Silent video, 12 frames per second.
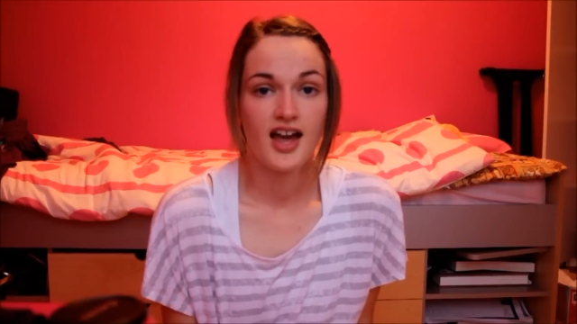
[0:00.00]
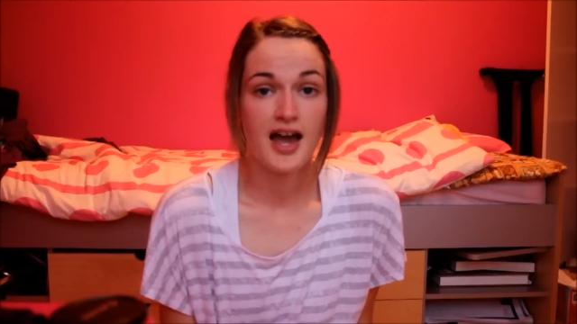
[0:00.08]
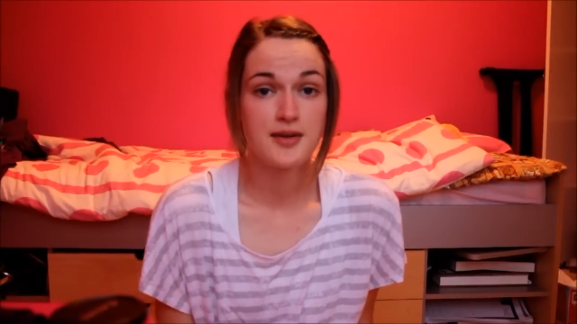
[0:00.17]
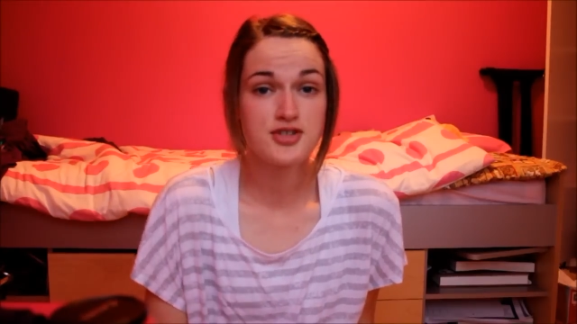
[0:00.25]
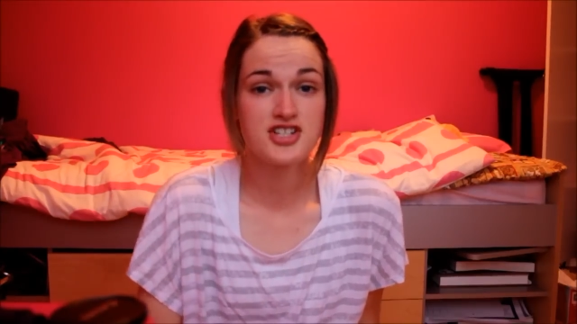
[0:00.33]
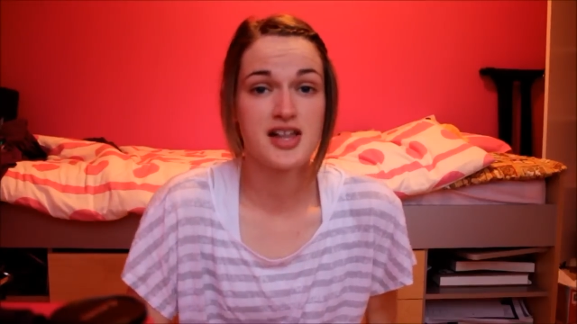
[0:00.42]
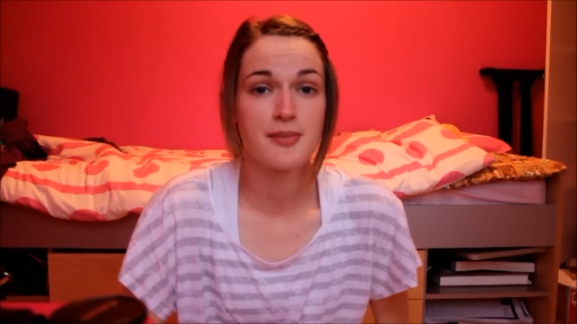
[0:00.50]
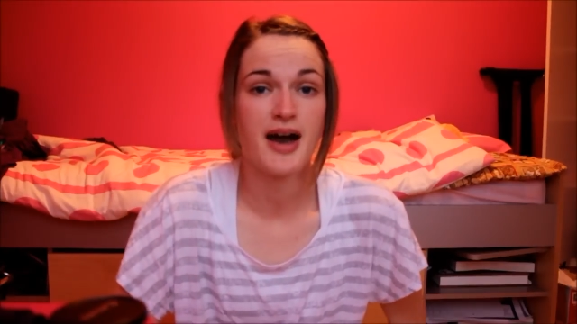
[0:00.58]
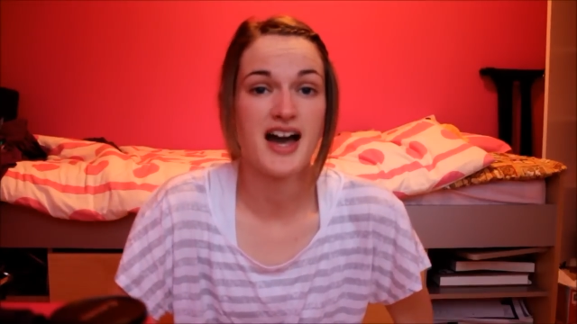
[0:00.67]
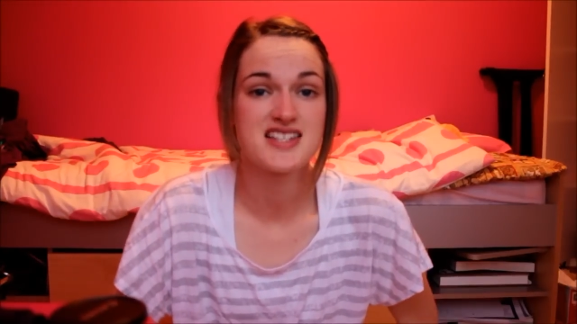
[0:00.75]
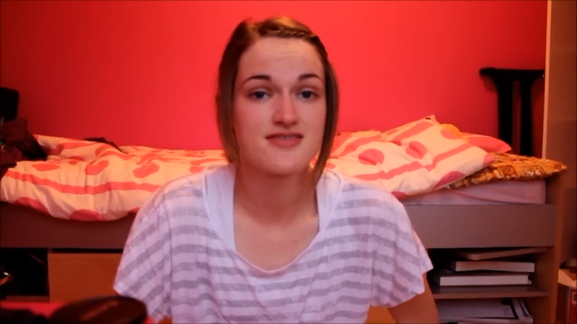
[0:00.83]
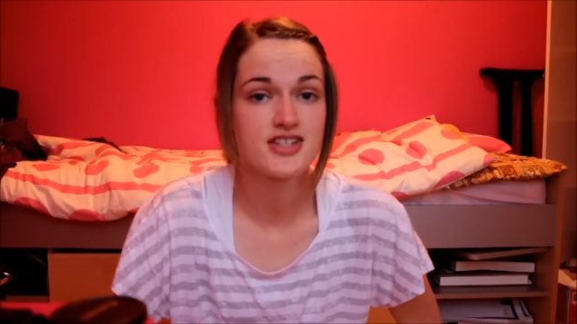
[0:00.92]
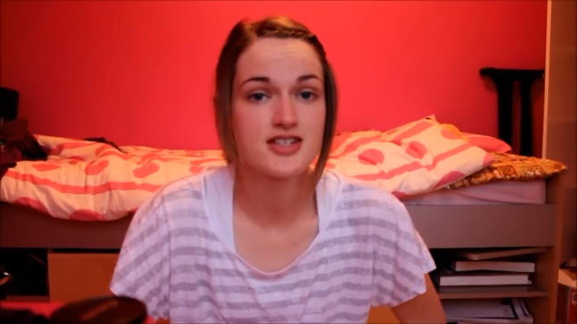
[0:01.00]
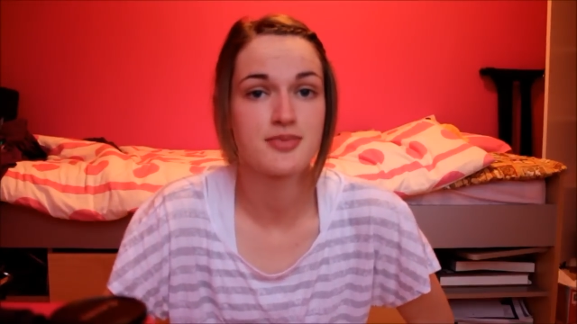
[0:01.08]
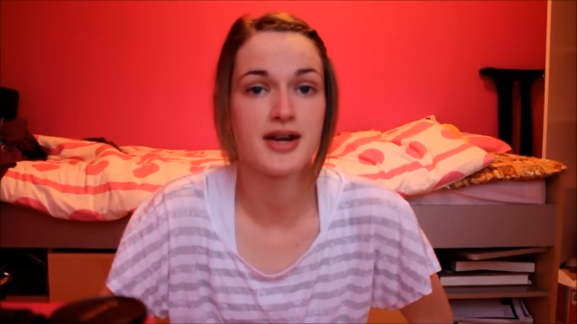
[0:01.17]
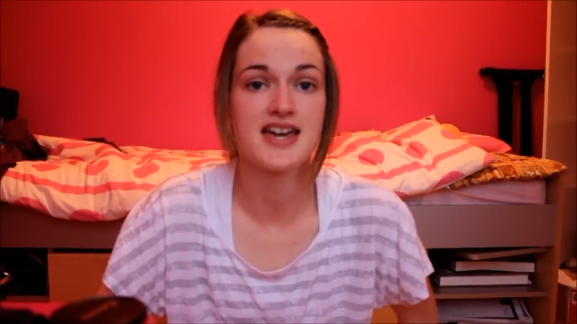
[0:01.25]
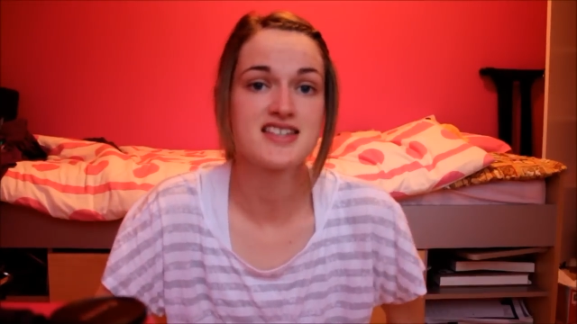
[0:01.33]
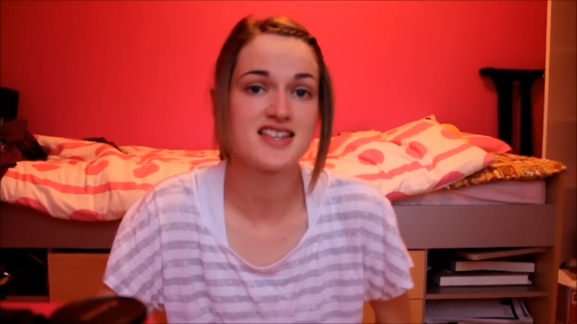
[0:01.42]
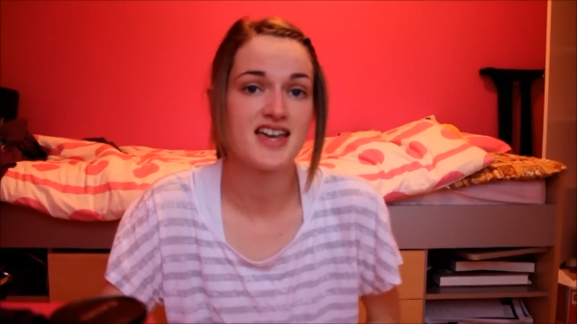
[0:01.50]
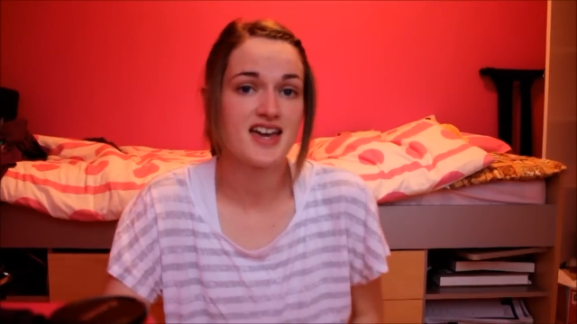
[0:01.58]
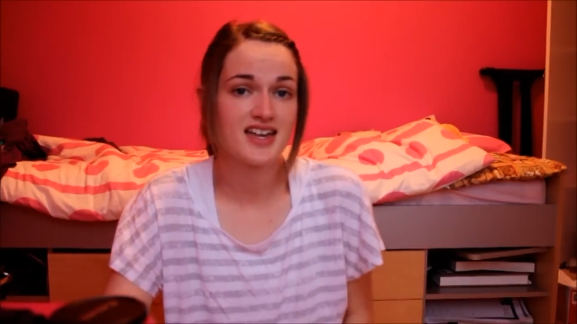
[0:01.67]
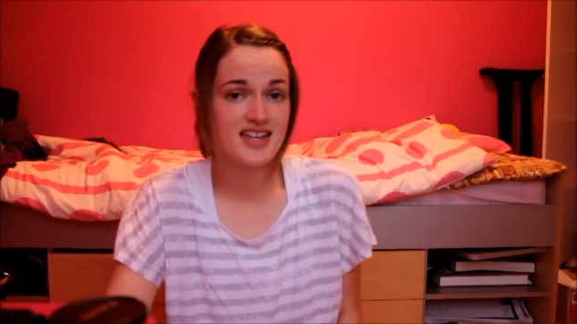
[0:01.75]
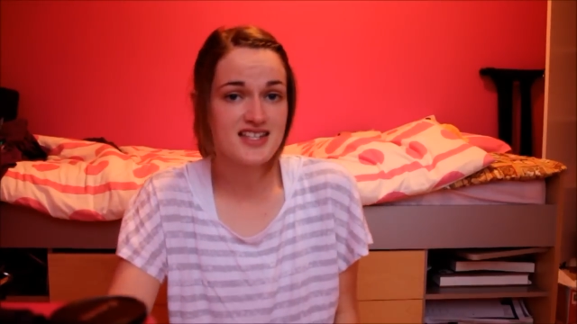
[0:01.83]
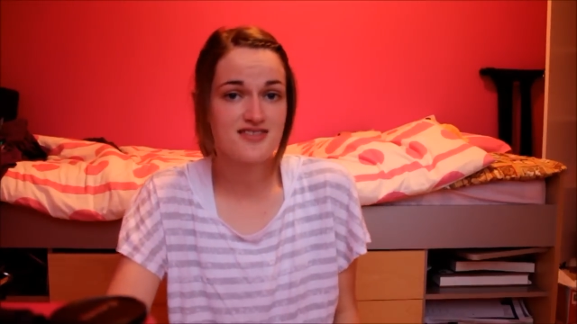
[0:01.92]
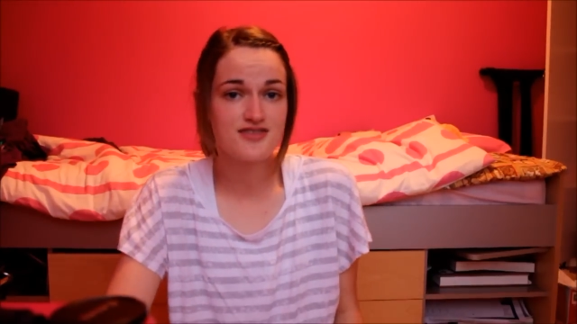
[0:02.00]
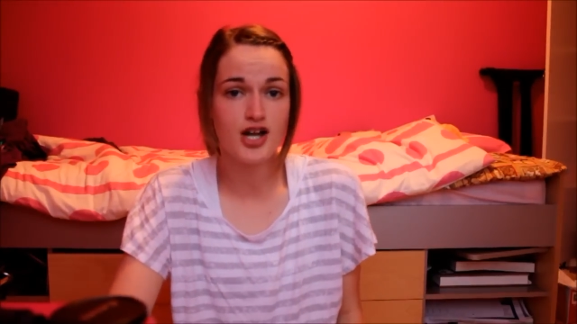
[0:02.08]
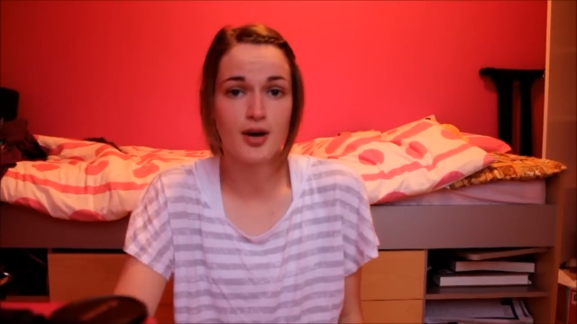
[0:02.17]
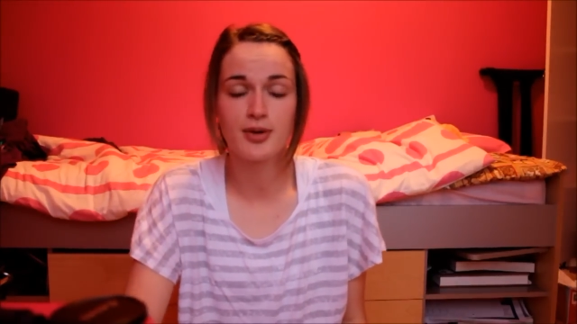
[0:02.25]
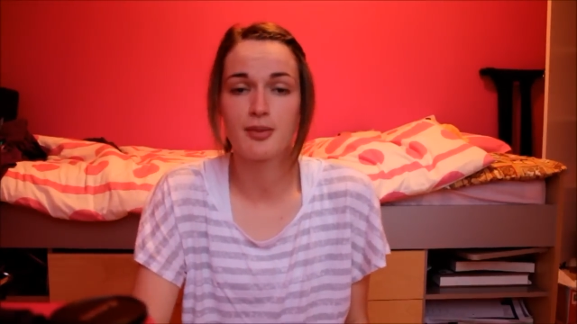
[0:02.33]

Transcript: I'm usually a pacifist, but I say in case of zombie